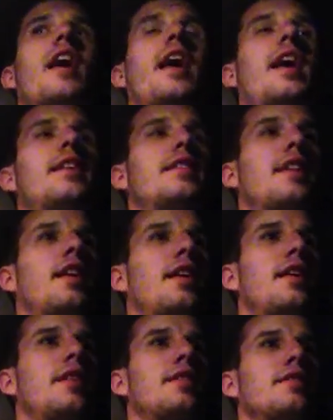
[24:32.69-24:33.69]
And
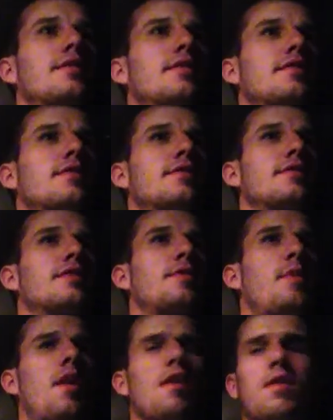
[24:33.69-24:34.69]

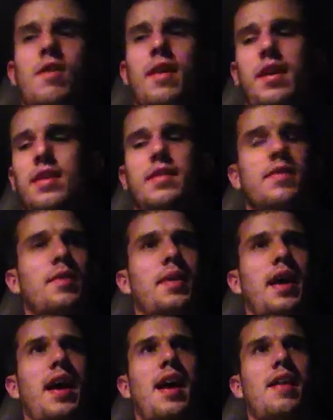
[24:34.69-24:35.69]
tomorrow, I don't even know
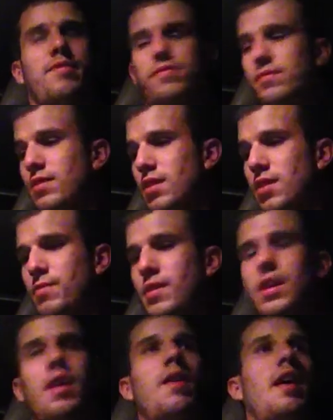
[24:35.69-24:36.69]
what I have.
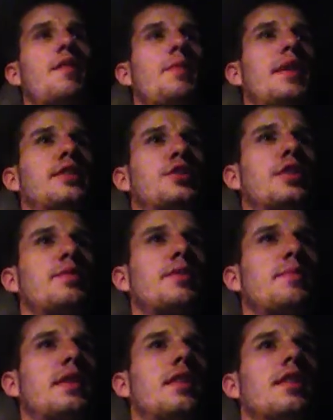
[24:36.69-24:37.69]
And I'll have my sheet
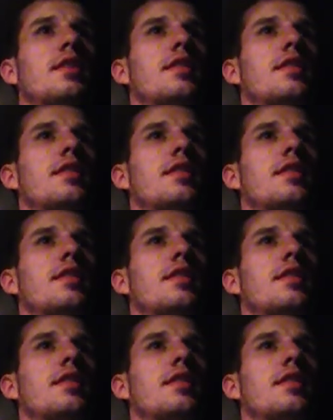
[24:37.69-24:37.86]
with me.